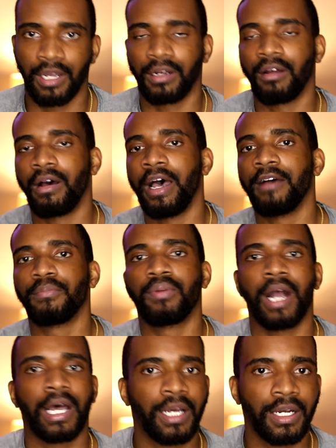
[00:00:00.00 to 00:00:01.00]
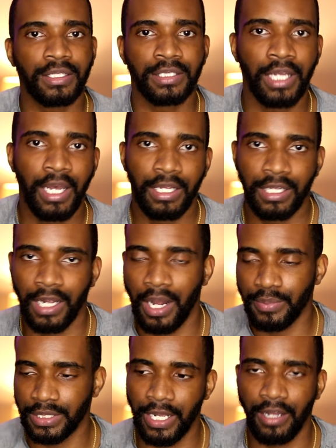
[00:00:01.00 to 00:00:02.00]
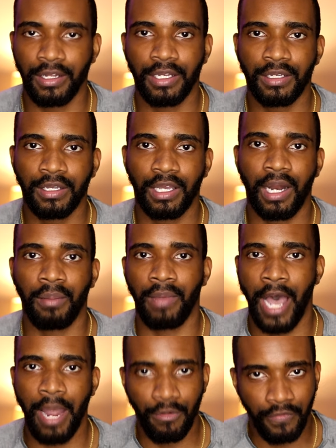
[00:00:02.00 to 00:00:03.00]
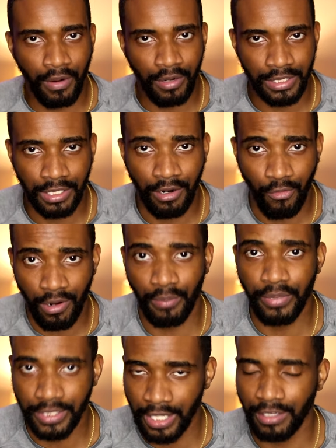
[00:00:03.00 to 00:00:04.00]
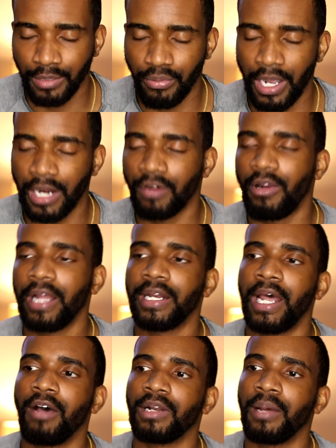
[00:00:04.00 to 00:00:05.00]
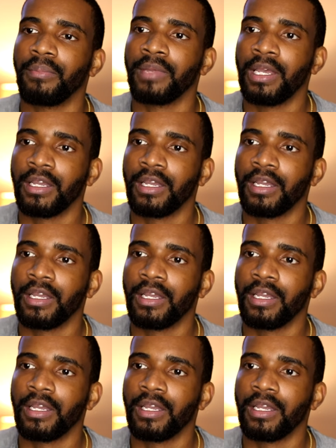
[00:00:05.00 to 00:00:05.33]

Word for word: y'all know I have products that I'm selling and I'm hyper focusing on one particular product right now and I'm